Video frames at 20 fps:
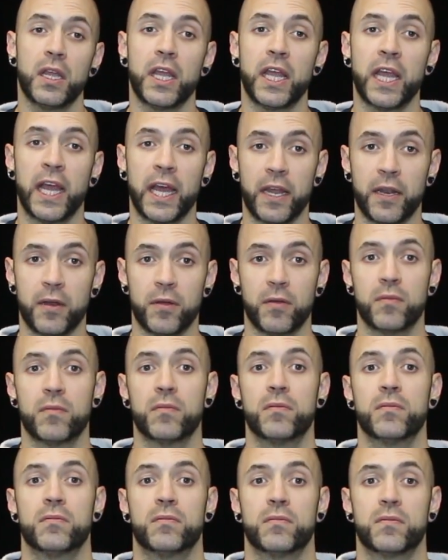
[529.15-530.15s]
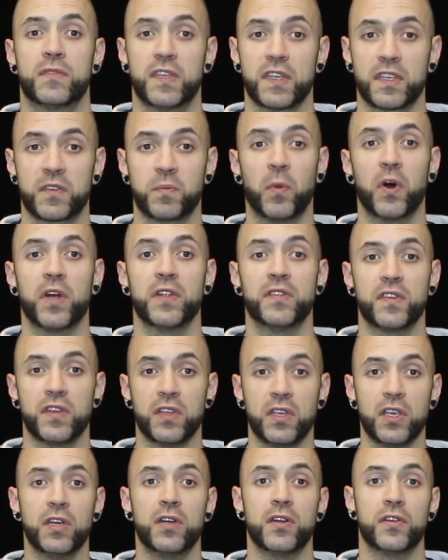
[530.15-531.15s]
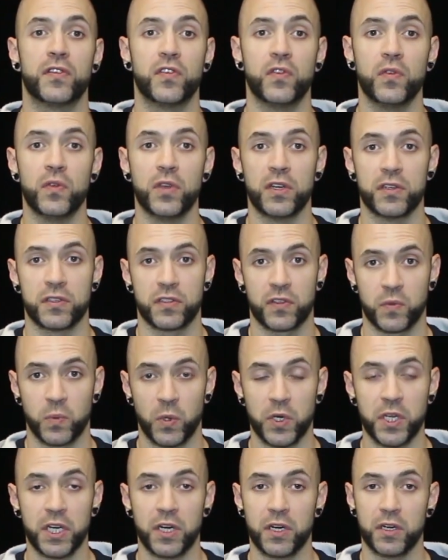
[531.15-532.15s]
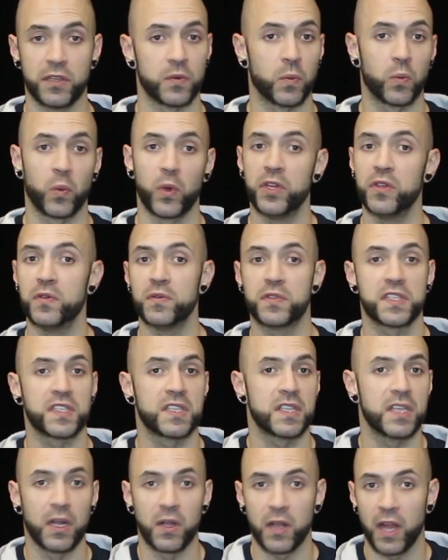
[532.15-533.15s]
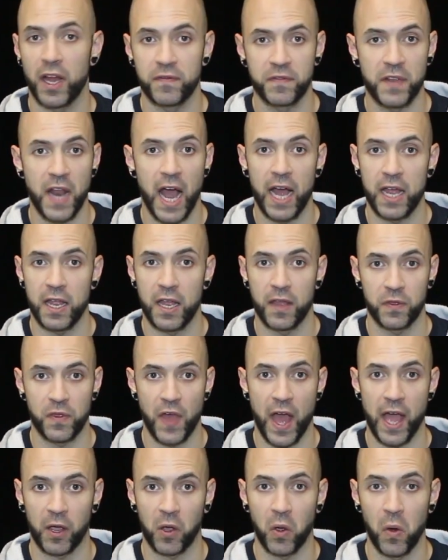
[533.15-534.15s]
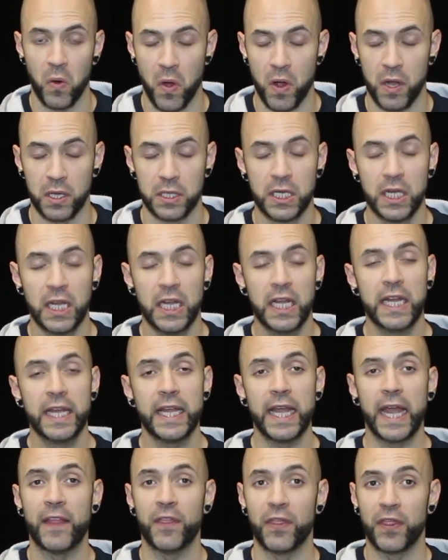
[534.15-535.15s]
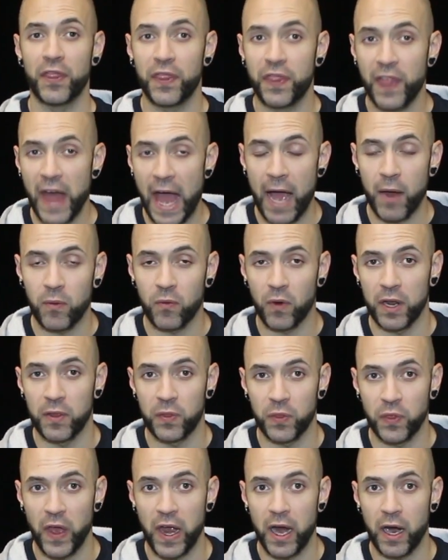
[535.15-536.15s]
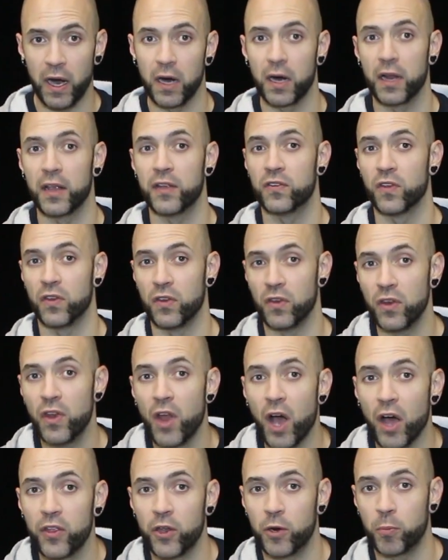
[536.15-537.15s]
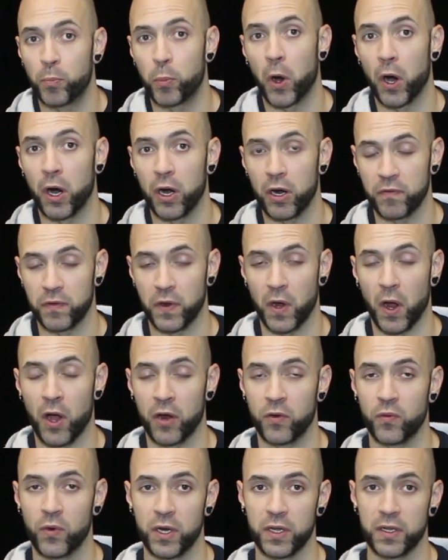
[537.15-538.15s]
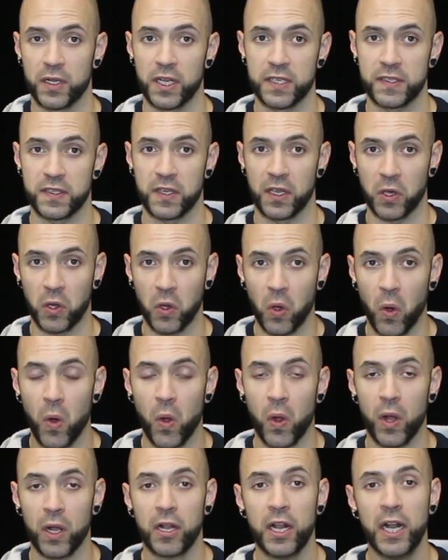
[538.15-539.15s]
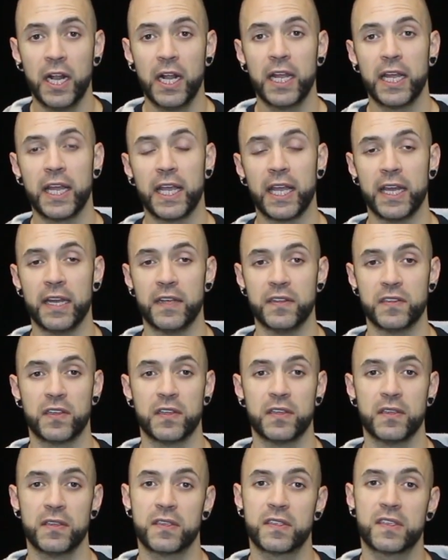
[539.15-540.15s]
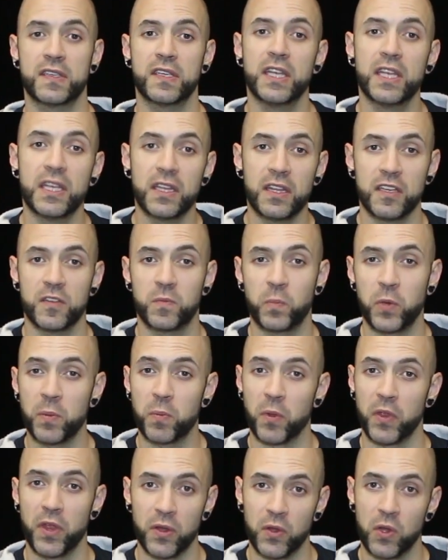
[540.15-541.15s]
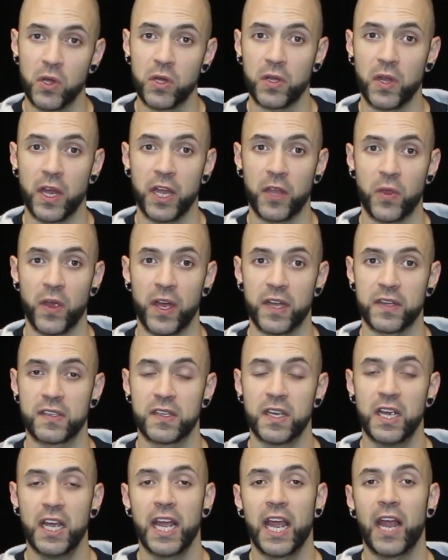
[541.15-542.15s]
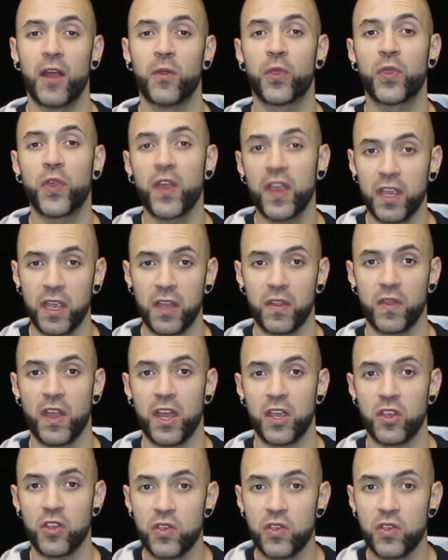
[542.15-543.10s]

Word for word: in six months, a year, two years, three years, when you still have not hit that goal. And that right there is another part of an unrealistic goal is seeing these people that look like this and thinking that